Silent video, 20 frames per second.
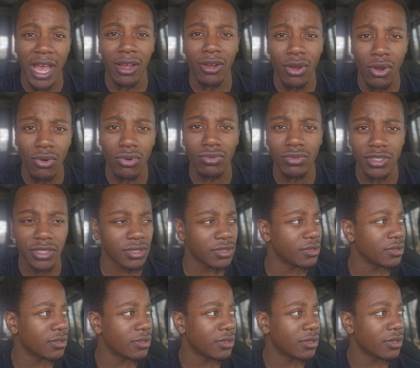holes,
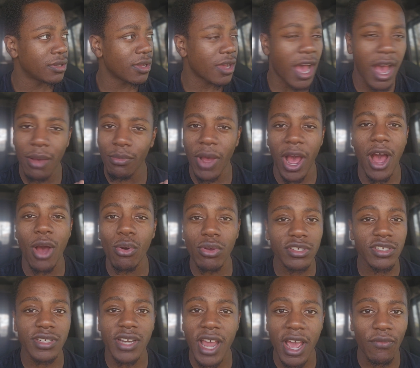I
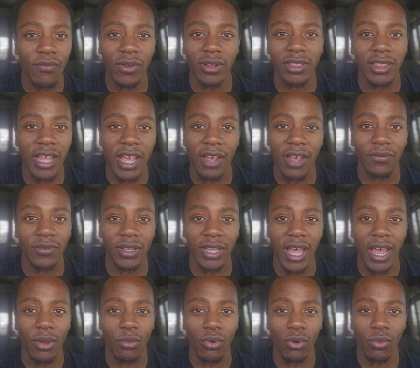was never left
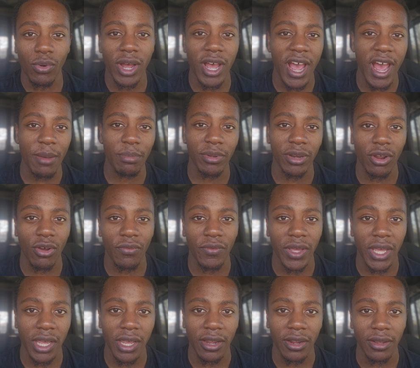like, well, what happened over
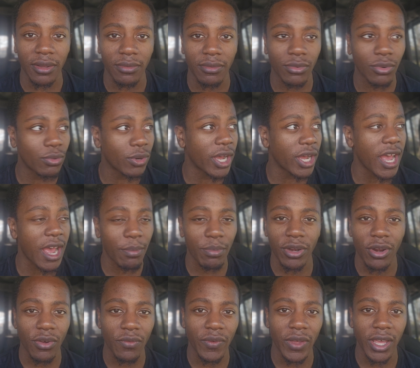here? Well, what happened
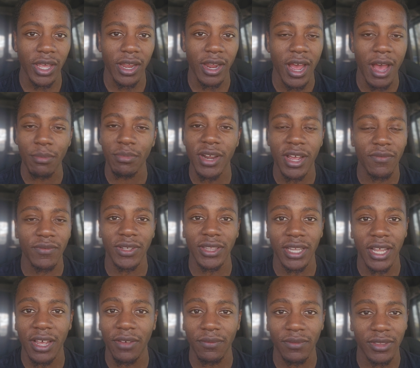over here? I'm never
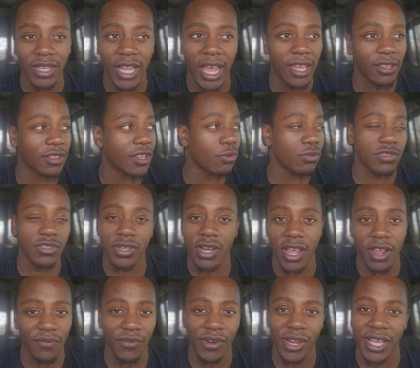left, like, there was
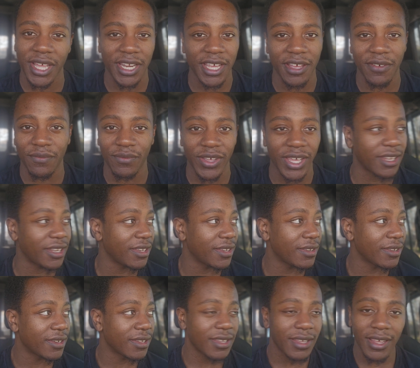never any event
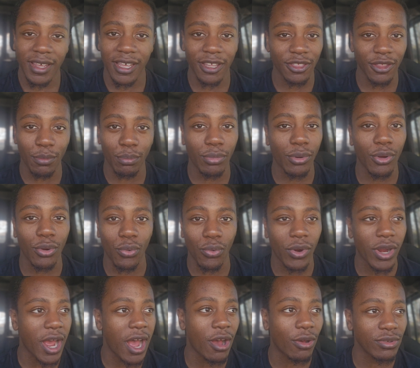in the book
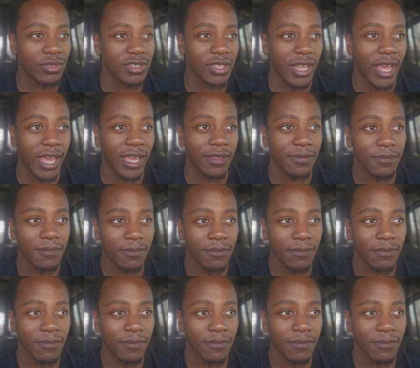where I was like,